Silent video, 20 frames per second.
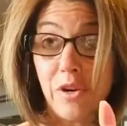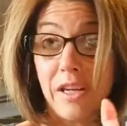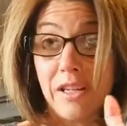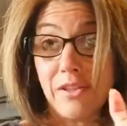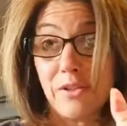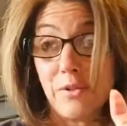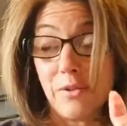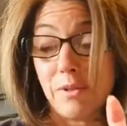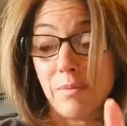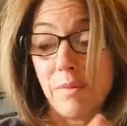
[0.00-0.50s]
So
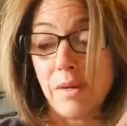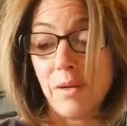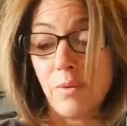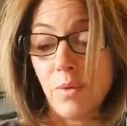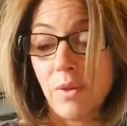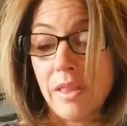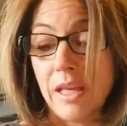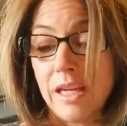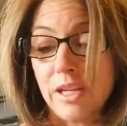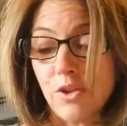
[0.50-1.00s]
it's made with
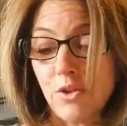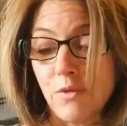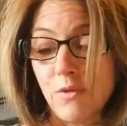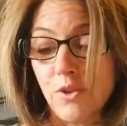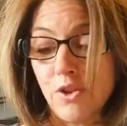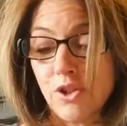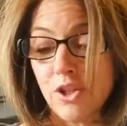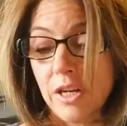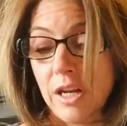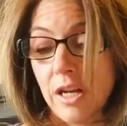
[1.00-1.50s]
extra
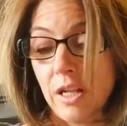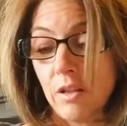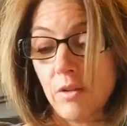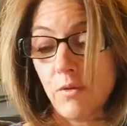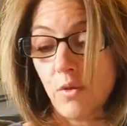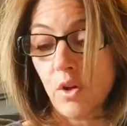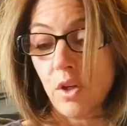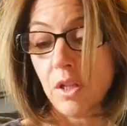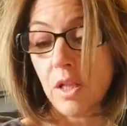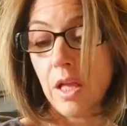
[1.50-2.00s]
virgin olive
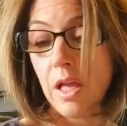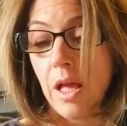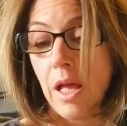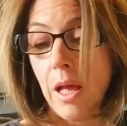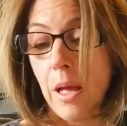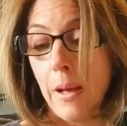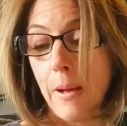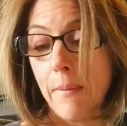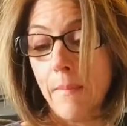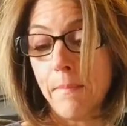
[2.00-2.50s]
oil,
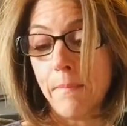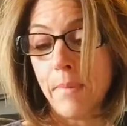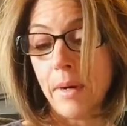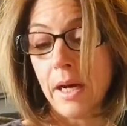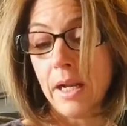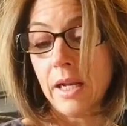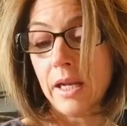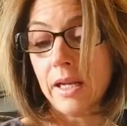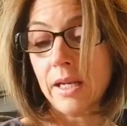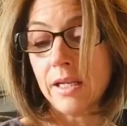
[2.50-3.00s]
but
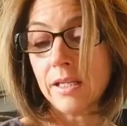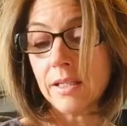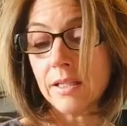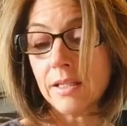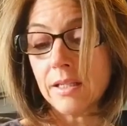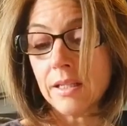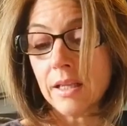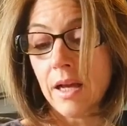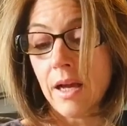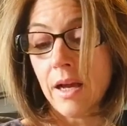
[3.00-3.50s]
it
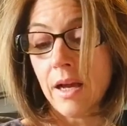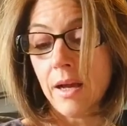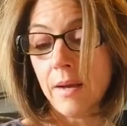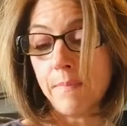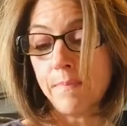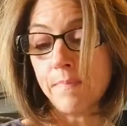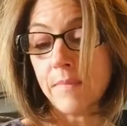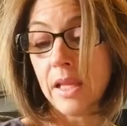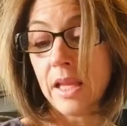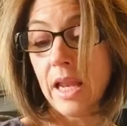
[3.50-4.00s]
is
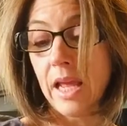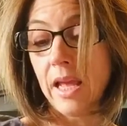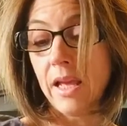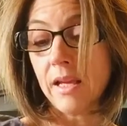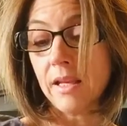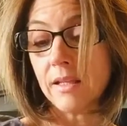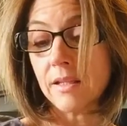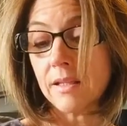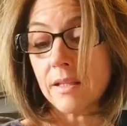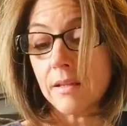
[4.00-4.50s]
it
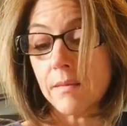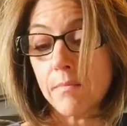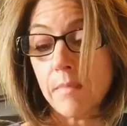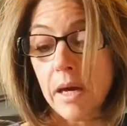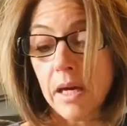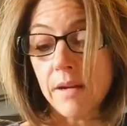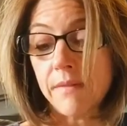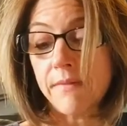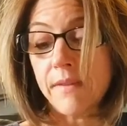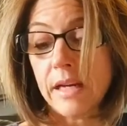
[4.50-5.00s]
has
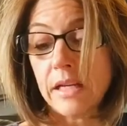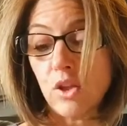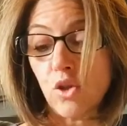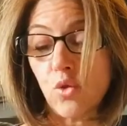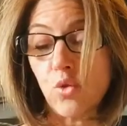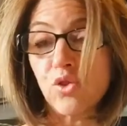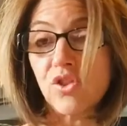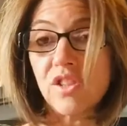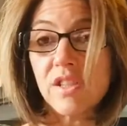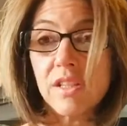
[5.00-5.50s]
modified
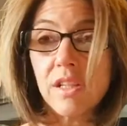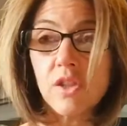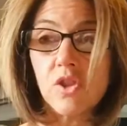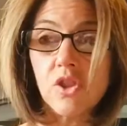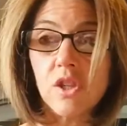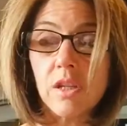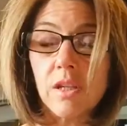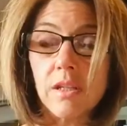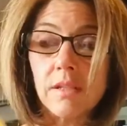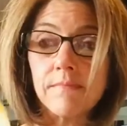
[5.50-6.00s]
cornstarch
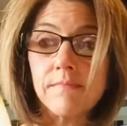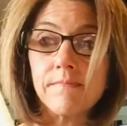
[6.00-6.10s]
in it.